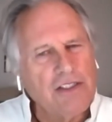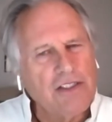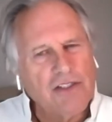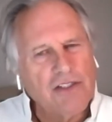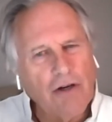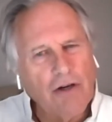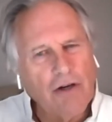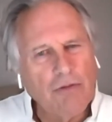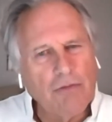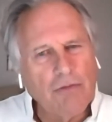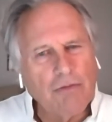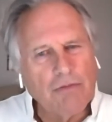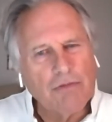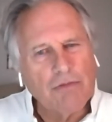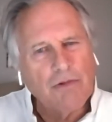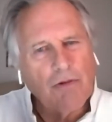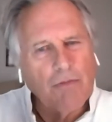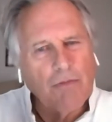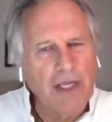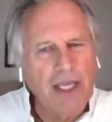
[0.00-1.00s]
So
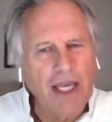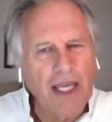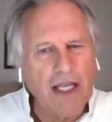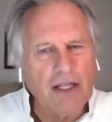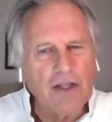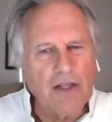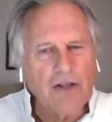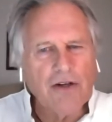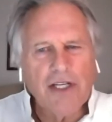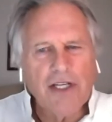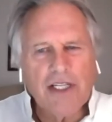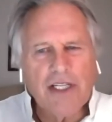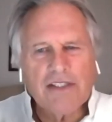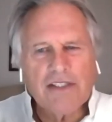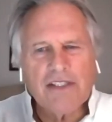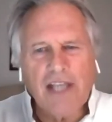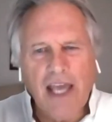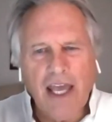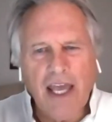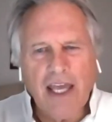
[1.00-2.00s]
we get
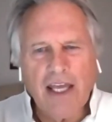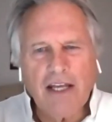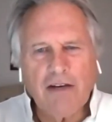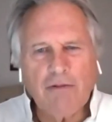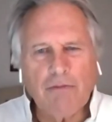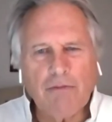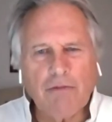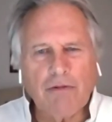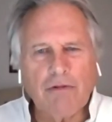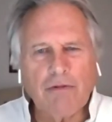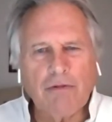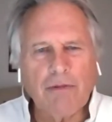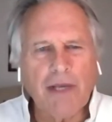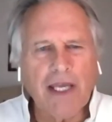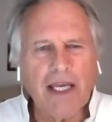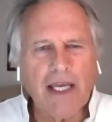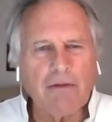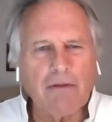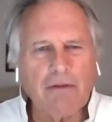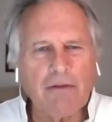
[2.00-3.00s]
learnings and we
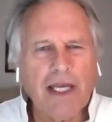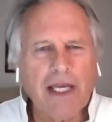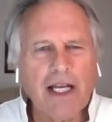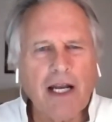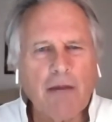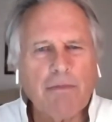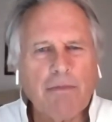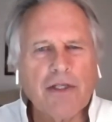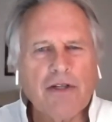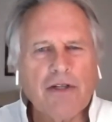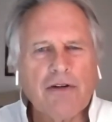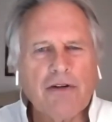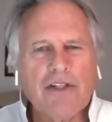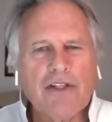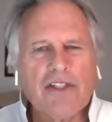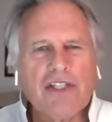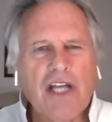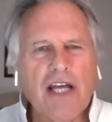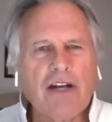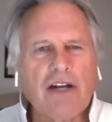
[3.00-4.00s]
get
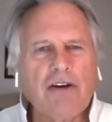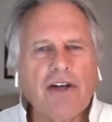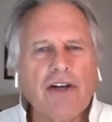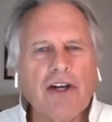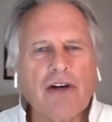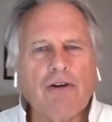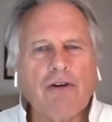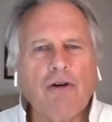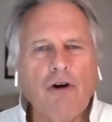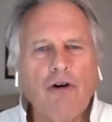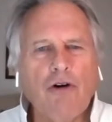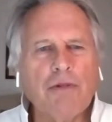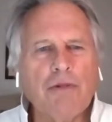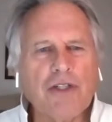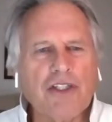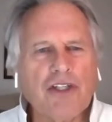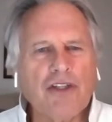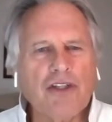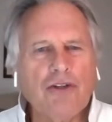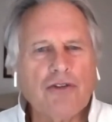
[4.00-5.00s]
opportunities not only to grow,
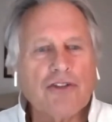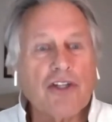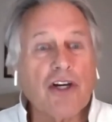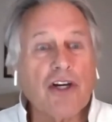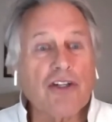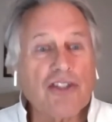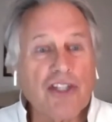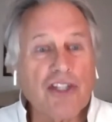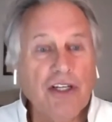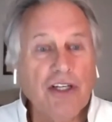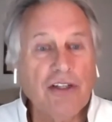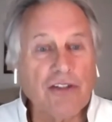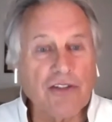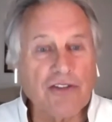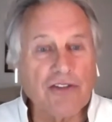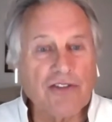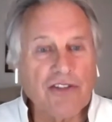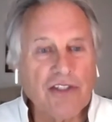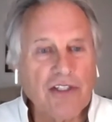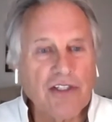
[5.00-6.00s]
but to use our
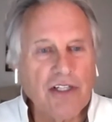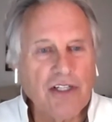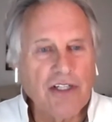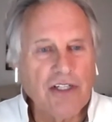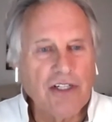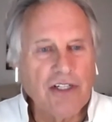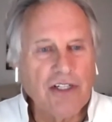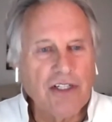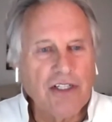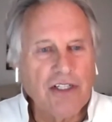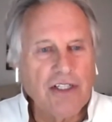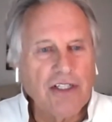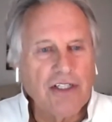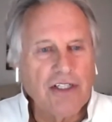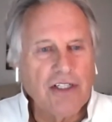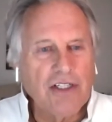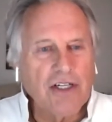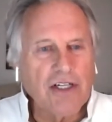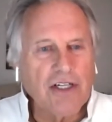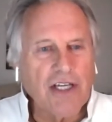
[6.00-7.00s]
skills.
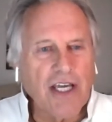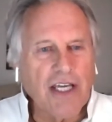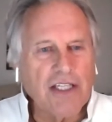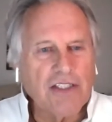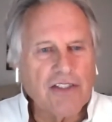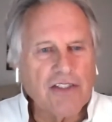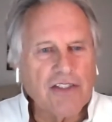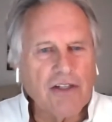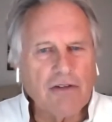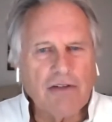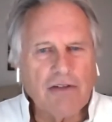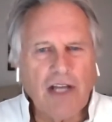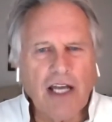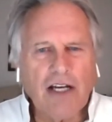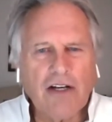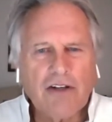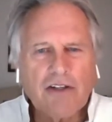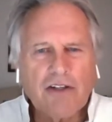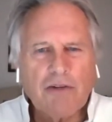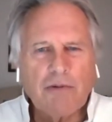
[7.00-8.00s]
Okay, so not
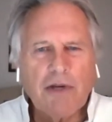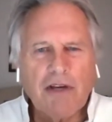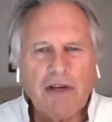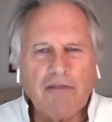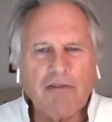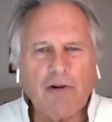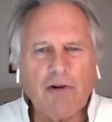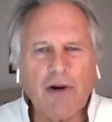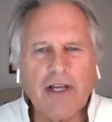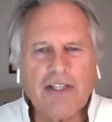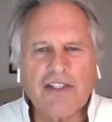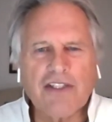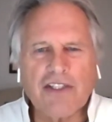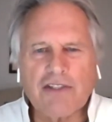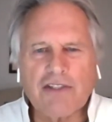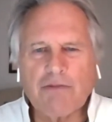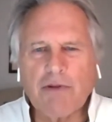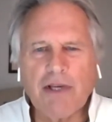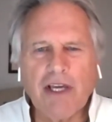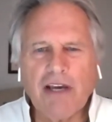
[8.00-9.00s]
only do we have
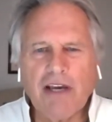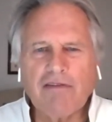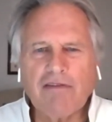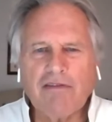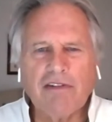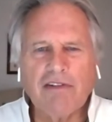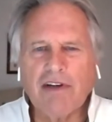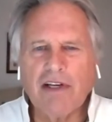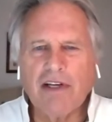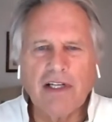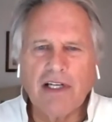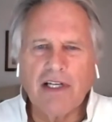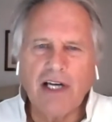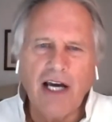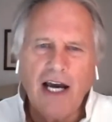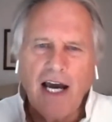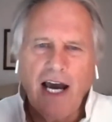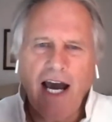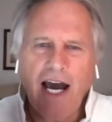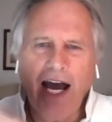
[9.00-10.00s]
crises, we have
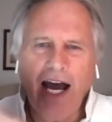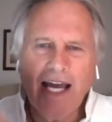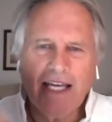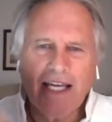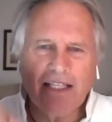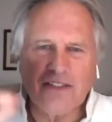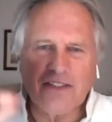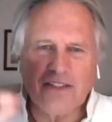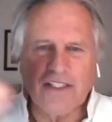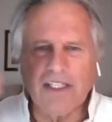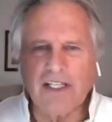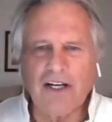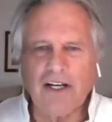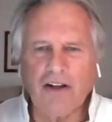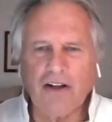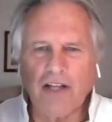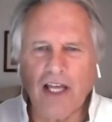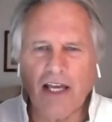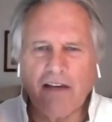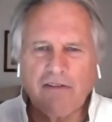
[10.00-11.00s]
highs in
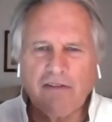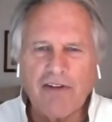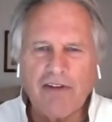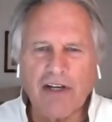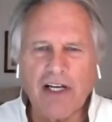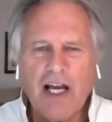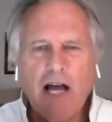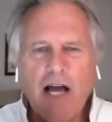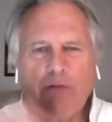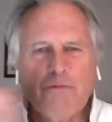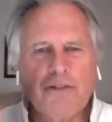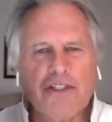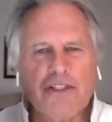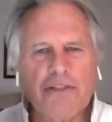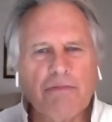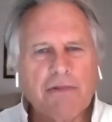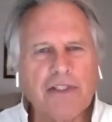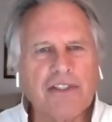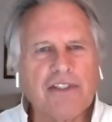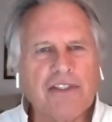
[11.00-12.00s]
our life,
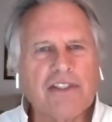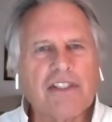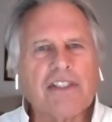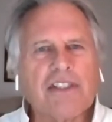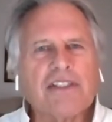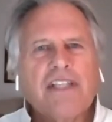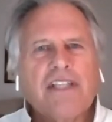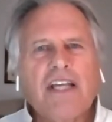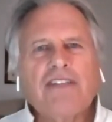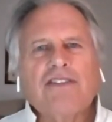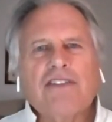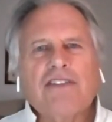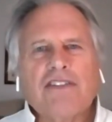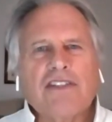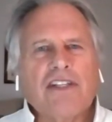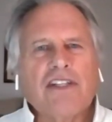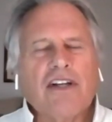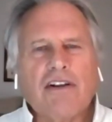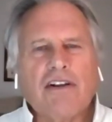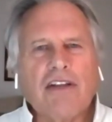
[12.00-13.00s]
accomplishments, successes
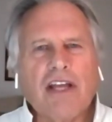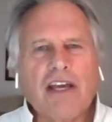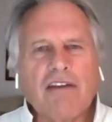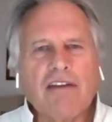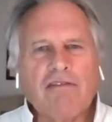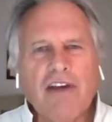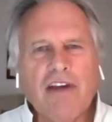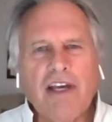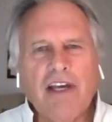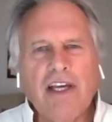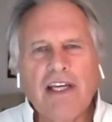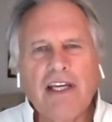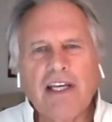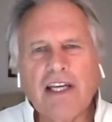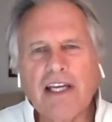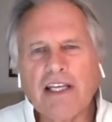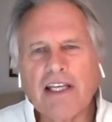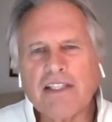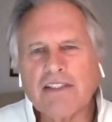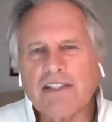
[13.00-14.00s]
in our life
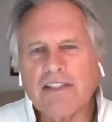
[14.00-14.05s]
as